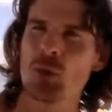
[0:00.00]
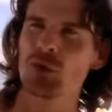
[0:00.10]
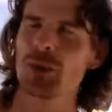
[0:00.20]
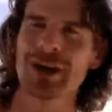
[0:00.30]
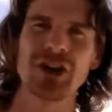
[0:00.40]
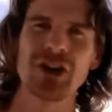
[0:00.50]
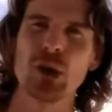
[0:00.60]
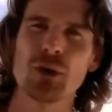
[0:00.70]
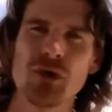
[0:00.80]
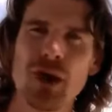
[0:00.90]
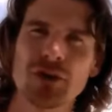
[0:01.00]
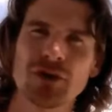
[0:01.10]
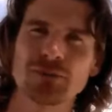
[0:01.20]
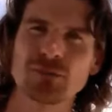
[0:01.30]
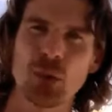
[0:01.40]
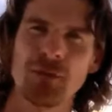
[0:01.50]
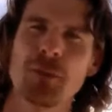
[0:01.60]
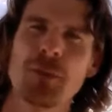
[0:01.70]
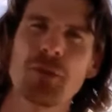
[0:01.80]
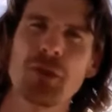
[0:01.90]
Or it's about a kilo of rice. Whatever
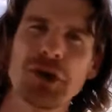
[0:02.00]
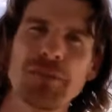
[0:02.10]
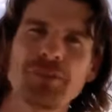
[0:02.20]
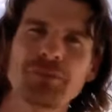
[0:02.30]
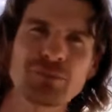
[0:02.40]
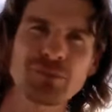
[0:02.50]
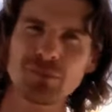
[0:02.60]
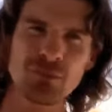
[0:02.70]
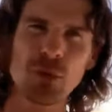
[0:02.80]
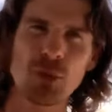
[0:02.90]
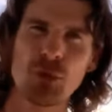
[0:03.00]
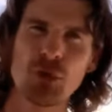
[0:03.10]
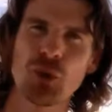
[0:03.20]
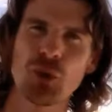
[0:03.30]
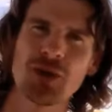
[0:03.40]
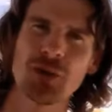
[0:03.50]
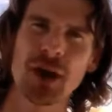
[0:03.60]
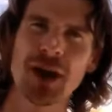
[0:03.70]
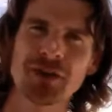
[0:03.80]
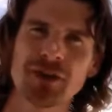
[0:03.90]
you prefer. Fruit's always the
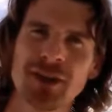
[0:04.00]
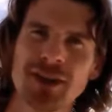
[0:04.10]
best.